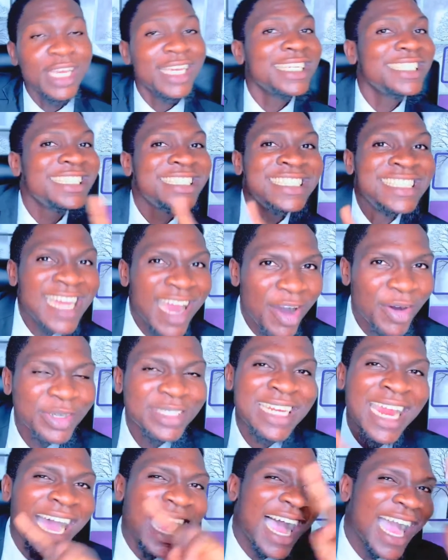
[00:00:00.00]
Now,
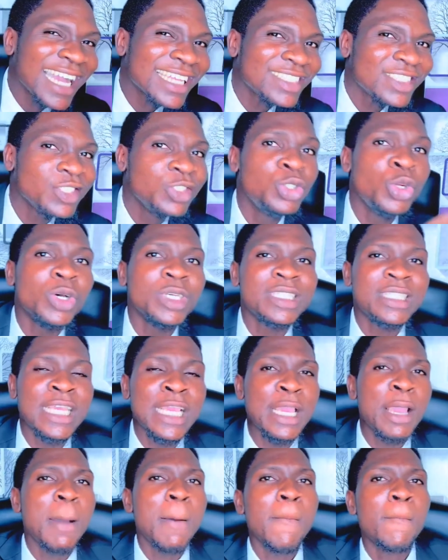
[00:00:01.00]
that act did not
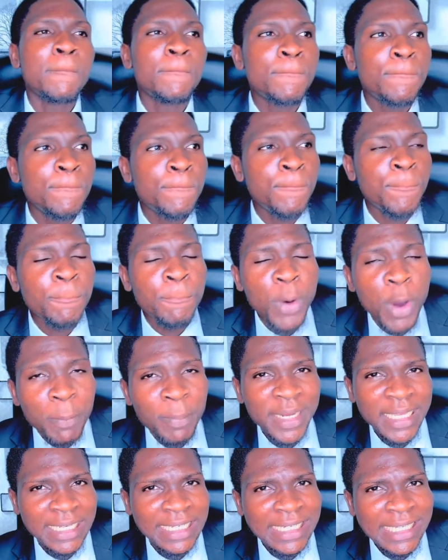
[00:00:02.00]
say
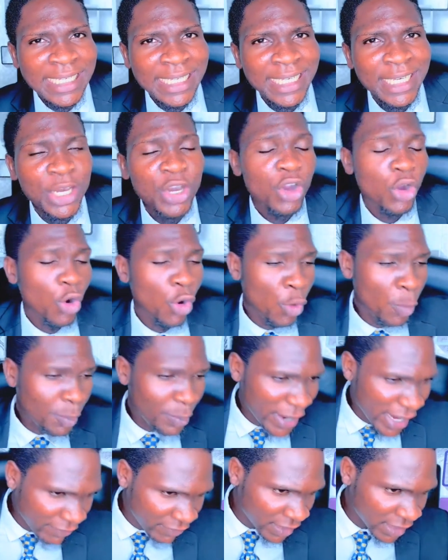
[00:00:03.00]
publicly or
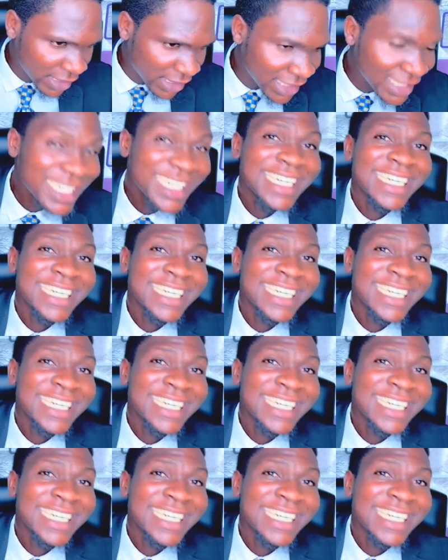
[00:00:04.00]
privately.